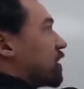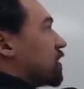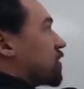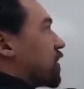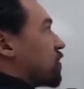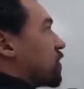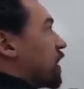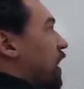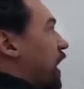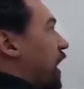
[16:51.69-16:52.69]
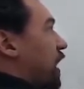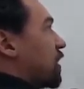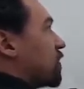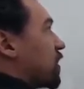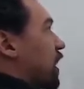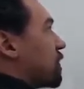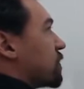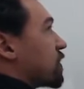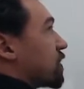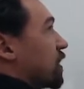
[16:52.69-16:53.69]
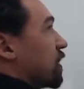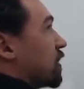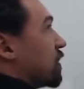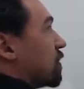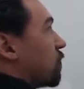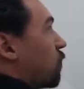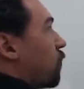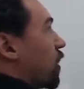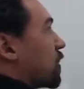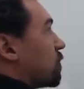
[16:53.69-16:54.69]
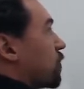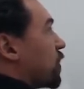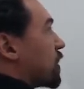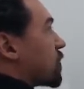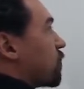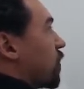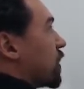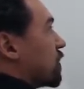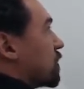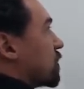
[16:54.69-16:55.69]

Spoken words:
So I should get a times 1 plus 1,